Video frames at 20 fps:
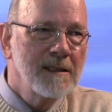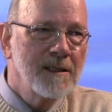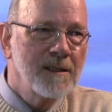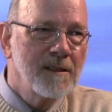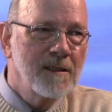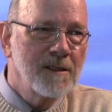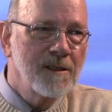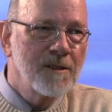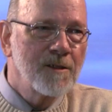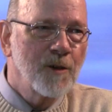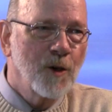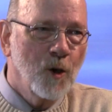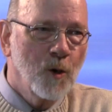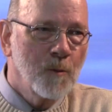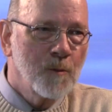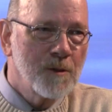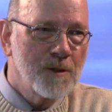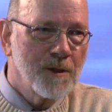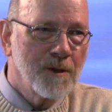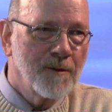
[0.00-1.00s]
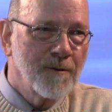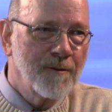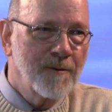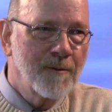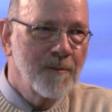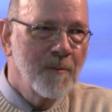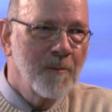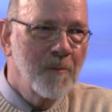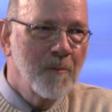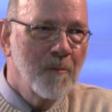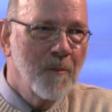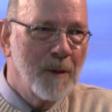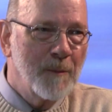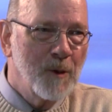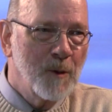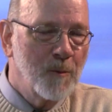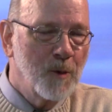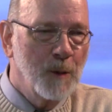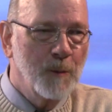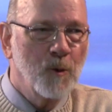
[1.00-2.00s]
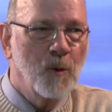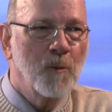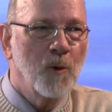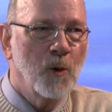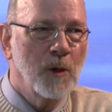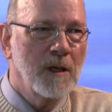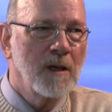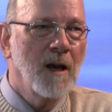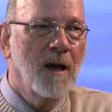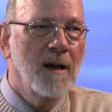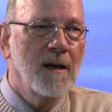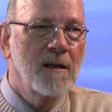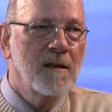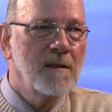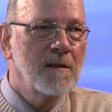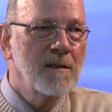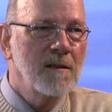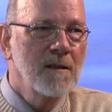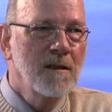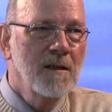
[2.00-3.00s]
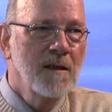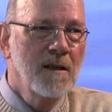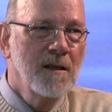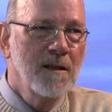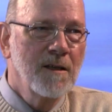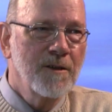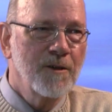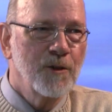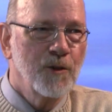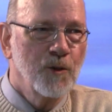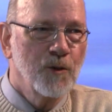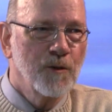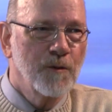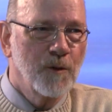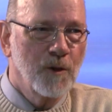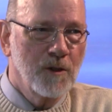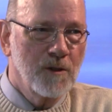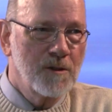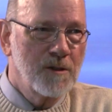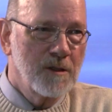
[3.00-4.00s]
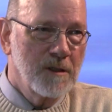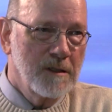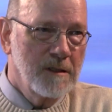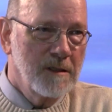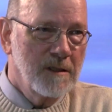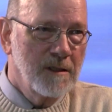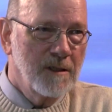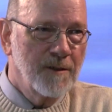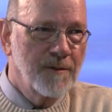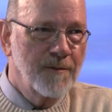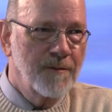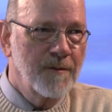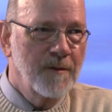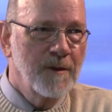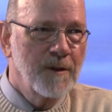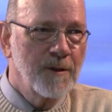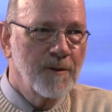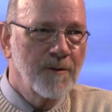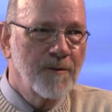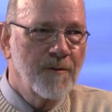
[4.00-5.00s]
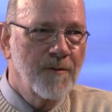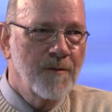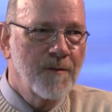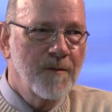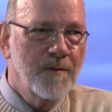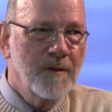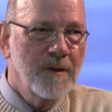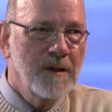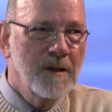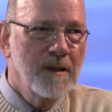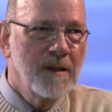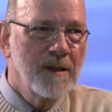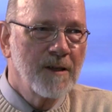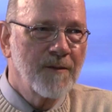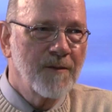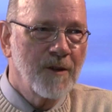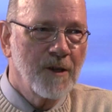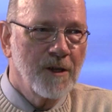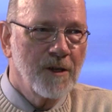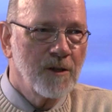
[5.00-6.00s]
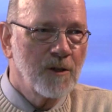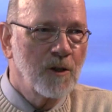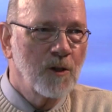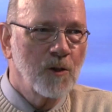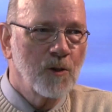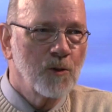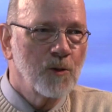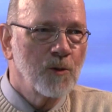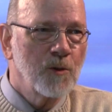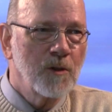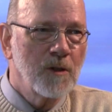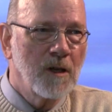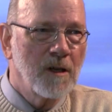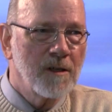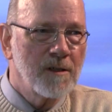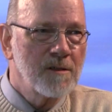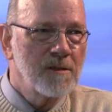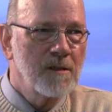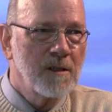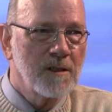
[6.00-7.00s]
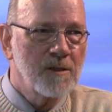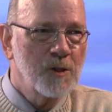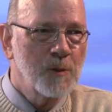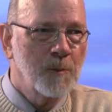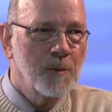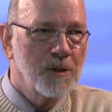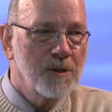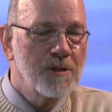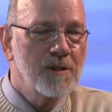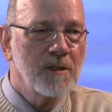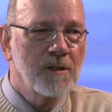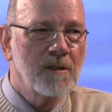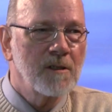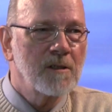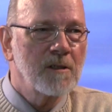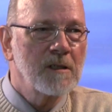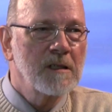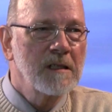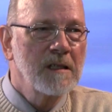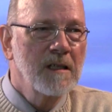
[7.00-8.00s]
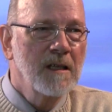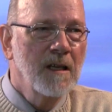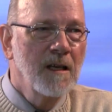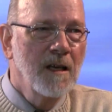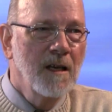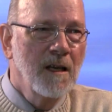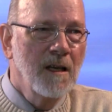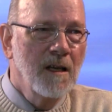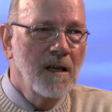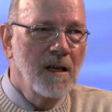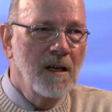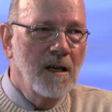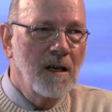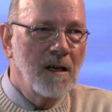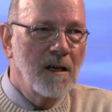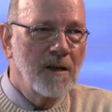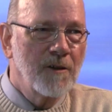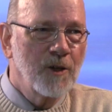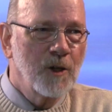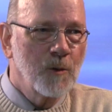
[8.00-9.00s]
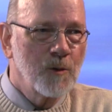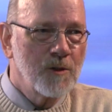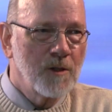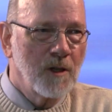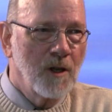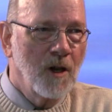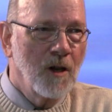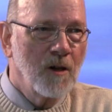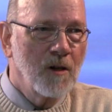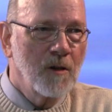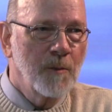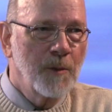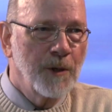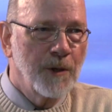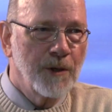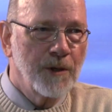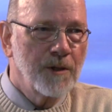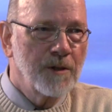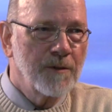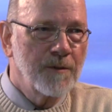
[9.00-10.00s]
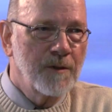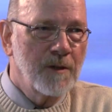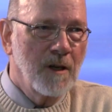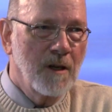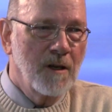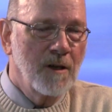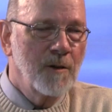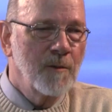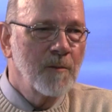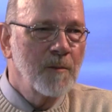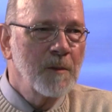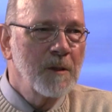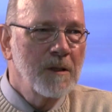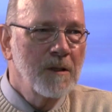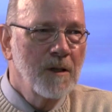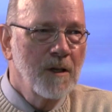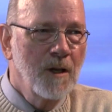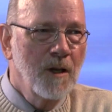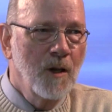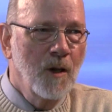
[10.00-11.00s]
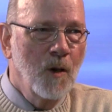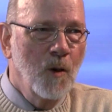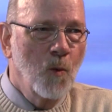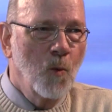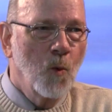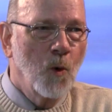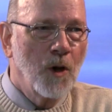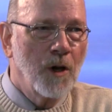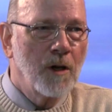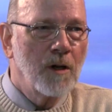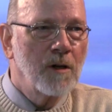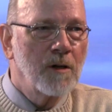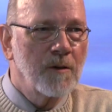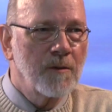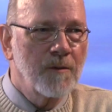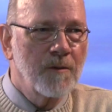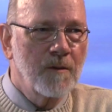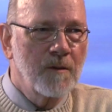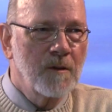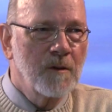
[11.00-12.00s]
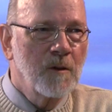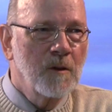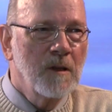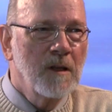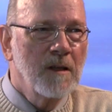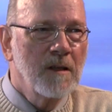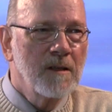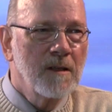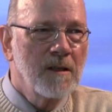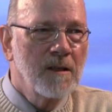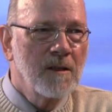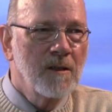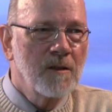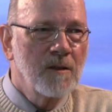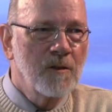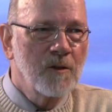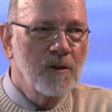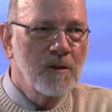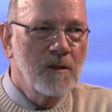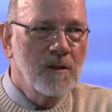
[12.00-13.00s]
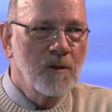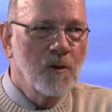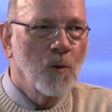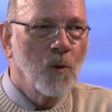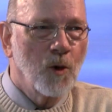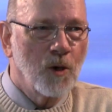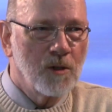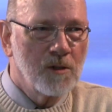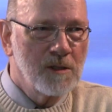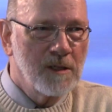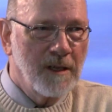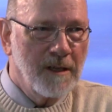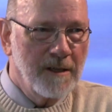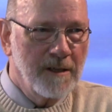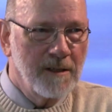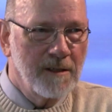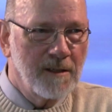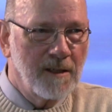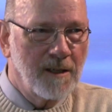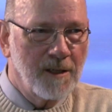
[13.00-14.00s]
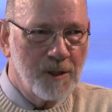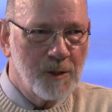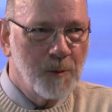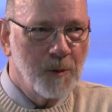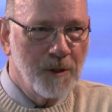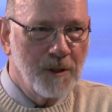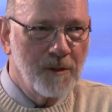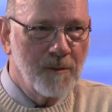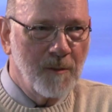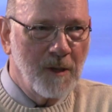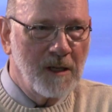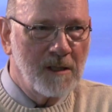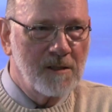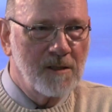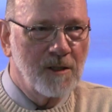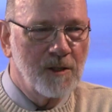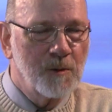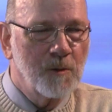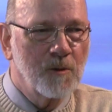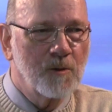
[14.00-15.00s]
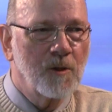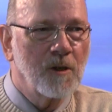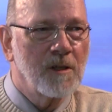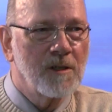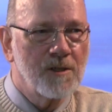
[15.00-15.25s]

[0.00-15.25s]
in in terms of maybe people boycotting the university if if if they include us explicitly. Uh, there was a long period of time where the words gay and lesbian, bisexual,